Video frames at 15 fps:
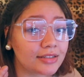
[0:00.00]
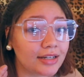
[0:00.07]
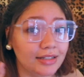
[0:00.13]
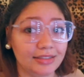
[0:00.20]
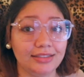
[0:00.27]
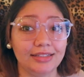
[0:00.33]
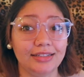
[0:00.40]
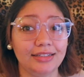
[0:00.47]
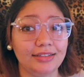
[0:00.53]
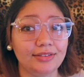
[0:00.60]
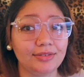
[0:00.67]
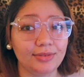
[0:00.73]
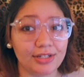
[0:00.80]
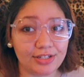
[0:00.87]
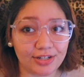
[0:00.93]
and like
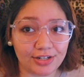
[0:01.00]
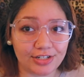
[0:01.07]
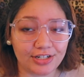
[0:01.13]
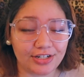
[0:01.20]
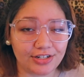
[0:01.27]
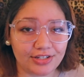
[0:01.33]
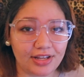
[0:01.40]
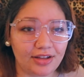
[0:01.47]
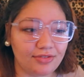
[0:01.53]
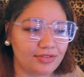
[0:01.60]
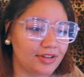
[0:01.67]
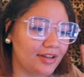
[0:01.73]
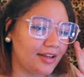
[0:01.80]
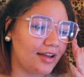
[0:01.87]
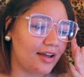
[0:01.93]
research it yourself.
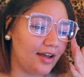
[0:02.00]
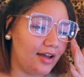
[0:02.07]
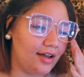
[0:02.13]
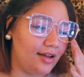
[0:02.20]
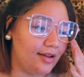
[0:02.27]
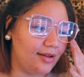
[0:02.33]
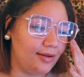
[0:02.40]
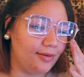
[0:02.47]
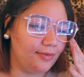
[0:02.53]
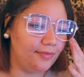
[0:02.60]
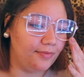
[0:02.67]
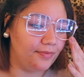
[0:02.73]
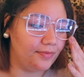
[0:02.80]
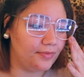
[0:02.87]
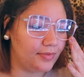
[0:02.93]

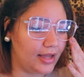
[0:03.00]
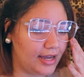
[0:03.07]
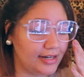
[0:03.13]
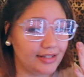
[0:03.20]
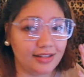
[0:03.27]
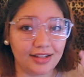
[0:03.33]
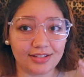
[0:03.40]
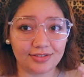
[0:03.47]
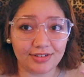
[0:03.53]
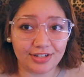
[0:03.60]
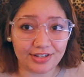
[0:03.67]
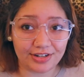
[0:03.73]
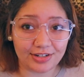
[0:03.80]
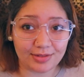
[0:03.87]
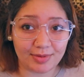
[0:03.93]
I did lots of
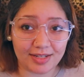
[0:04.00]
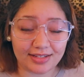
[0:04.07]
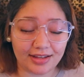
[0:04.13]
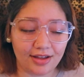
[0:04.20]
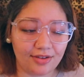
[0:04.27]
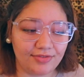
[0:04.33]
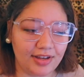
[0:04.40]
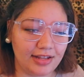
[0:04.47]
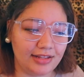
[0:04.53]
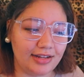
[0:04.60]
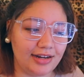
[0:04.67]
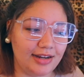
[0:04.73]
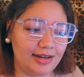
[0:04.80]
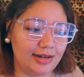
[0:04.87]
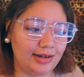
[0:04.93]
research myself and then
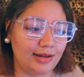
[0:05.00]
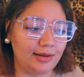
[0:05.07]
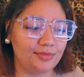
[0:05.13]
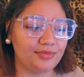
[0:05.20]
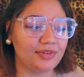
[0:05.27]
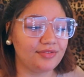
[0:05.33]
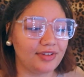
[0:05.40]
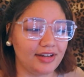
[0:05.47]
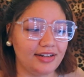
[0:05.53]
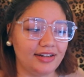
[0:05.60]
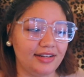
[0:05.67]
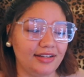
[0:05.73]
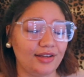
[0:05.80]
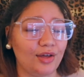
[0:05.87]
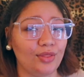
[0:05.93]
I ended up
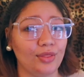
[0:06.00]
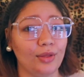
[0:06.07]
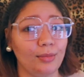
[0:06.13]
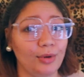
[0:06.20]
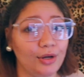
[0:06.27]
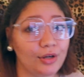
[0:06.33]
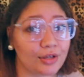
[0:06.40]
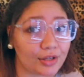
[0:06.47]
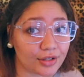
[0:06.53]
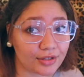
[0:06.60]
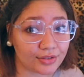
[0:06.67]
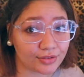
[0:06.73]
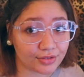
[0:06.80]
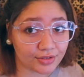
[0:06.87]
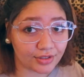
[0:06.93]
finding the book
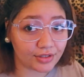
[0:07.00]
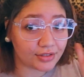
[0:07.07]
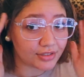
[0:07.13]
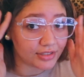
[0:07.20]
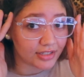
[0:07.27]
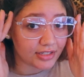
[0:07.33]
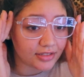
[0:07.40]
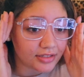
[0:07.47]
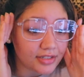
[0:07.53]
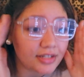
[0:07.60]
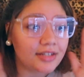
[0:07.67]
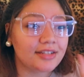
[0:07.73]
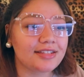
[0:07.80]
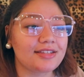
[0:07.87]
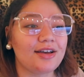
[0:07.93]
online.
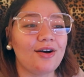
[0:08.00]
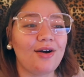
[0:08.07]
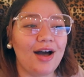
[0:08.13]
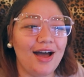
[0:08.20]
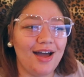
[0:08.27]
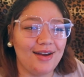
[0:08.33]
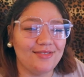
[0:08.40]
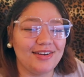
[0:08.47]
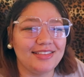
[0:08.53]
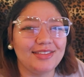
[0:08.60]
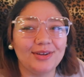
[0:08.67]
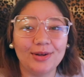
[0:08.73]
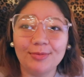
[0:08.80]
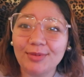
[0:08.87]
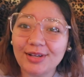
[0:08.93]
So I read
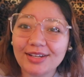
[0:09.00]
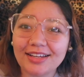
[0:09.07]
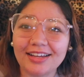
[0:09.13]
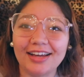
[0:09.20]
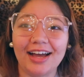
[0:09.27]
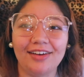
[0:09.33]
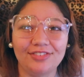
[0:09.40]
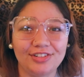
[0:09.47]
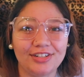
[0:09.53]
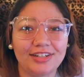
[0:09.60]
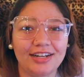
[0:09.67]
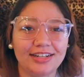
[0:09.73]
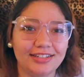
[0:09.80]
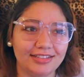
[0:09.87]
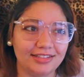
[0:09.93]
the whole book after
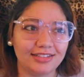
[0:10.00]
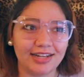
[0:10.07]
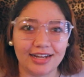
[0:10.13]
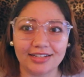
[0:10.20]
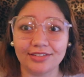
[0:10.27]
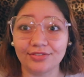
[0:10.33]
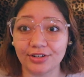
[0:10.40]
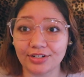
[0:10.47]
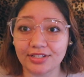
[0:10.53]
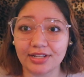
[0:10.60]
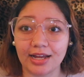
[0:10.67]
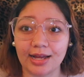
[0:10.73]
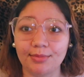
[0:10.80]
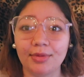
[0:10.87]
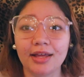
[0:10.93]
I did the diet the first
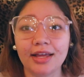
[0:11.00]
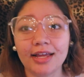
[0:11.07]
time,